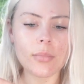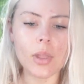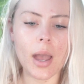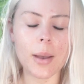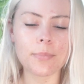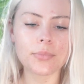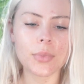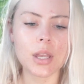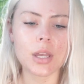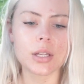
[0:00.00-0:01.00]

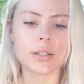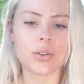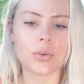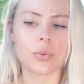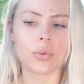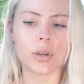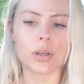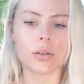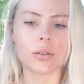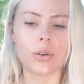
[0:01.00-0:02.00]
to
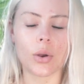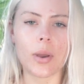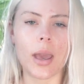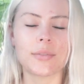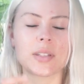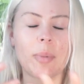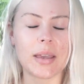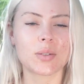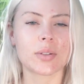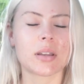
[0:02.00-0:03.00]
have
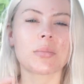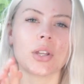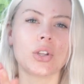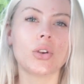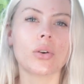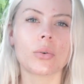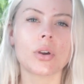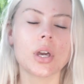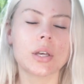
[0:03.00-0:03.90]
space for something new.